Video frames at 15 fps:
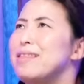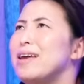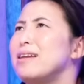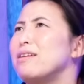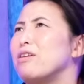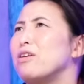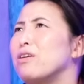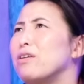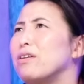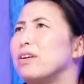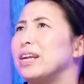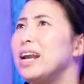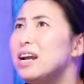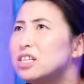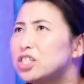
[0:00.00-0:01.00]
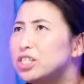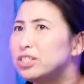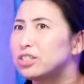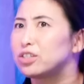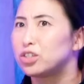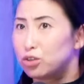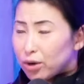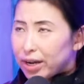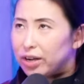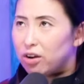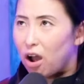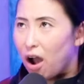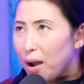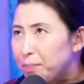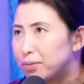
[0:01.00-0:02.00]
then she's a trained
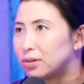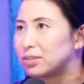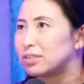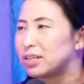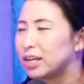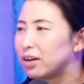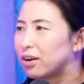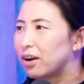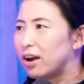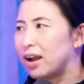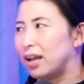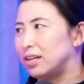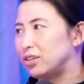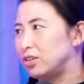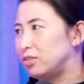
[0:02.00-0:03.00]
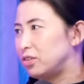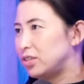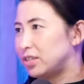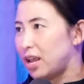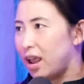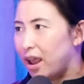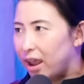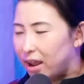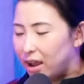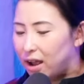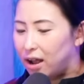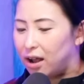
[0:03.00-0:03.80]
opera singer and sang